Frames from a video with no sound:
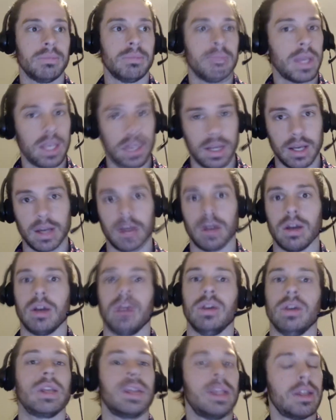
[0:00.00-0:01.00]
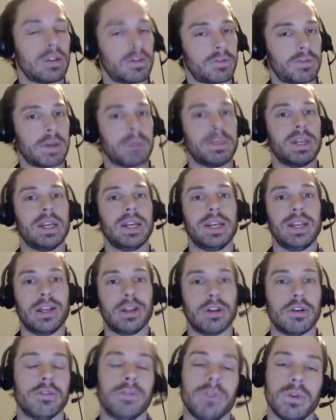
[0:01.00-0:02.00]
hear her, you can hear the femininity
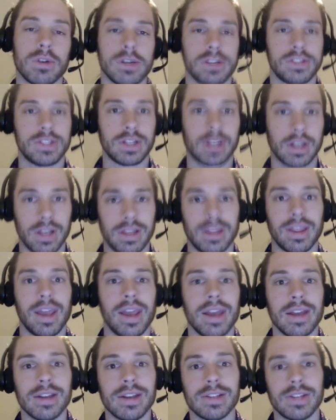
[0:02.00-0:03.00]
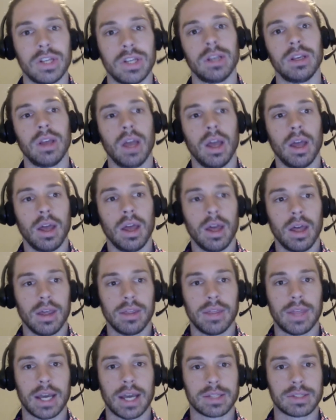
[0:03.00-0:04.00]
in her voice, you can hear the energy.
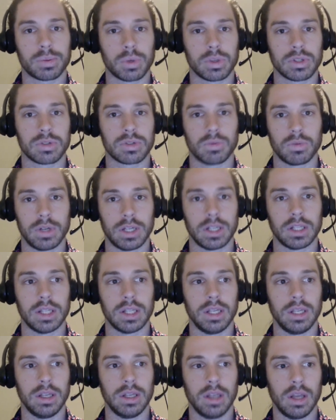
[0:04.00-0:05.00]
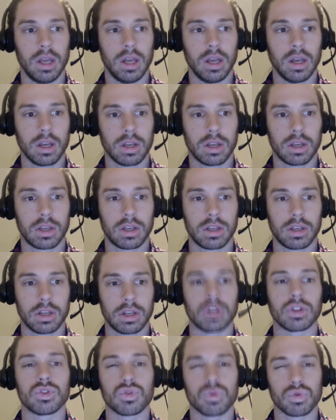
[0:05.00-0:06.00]
That's what's really
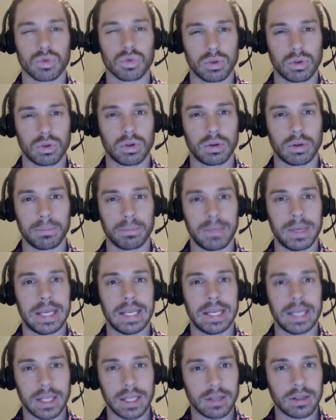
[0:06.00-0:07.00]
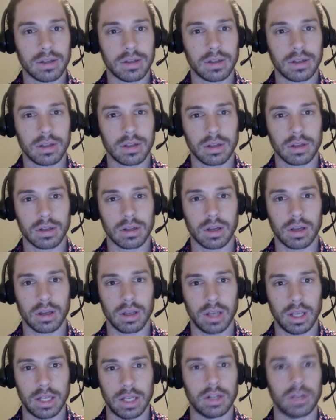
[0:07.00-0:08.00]
going to draw me in
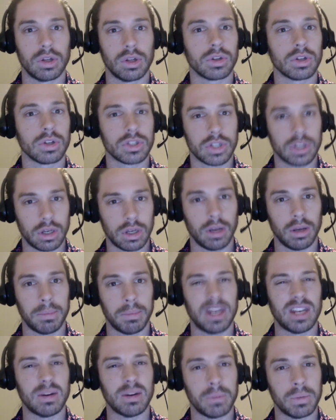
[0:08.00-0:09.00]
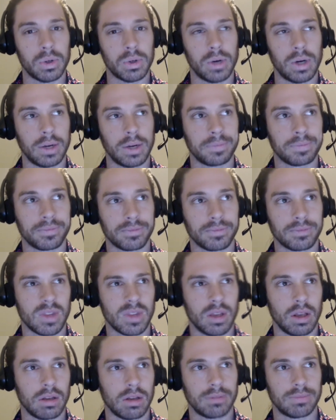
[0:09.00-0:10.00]
the longer term and in a more
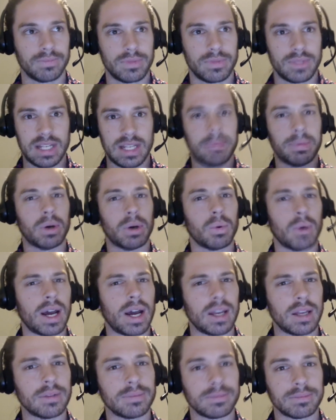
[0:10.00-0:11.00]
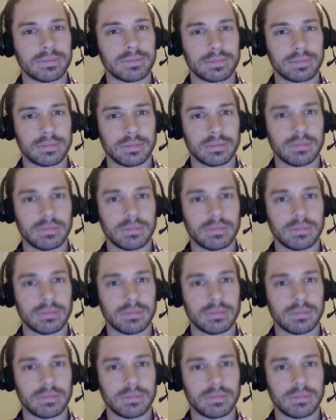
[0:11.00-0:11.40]
deeper way. In a